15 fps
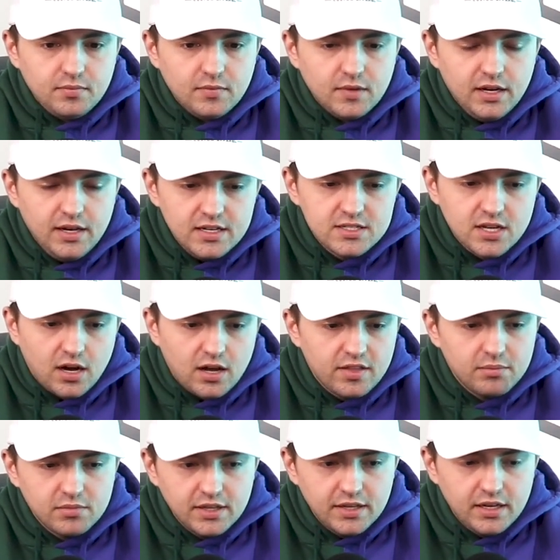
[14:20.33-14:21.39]
he saw
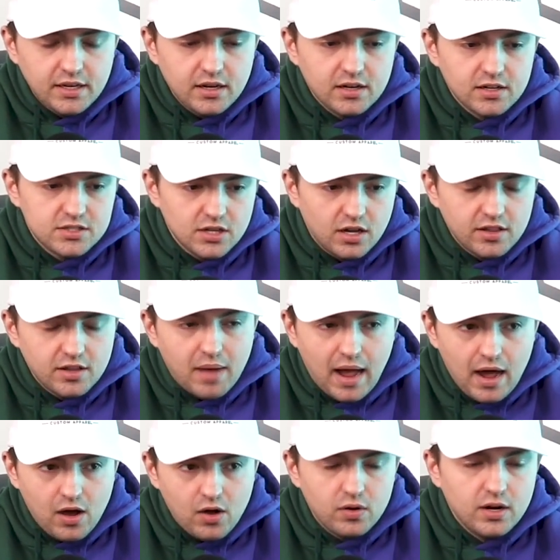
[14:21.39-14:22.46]
them
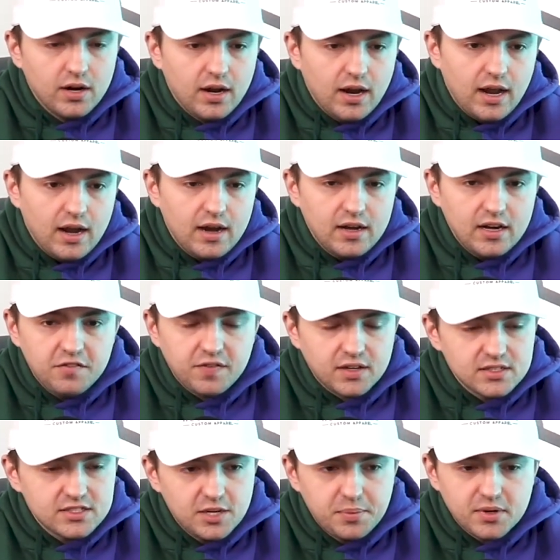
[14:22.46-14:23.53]
out, and he fell
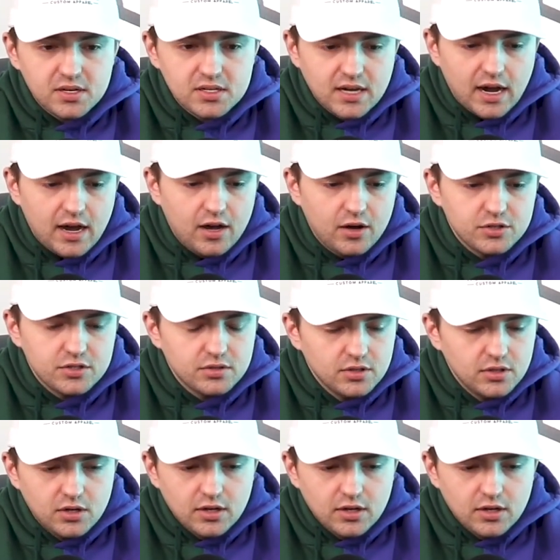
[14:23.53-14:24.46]
asleep on his couch.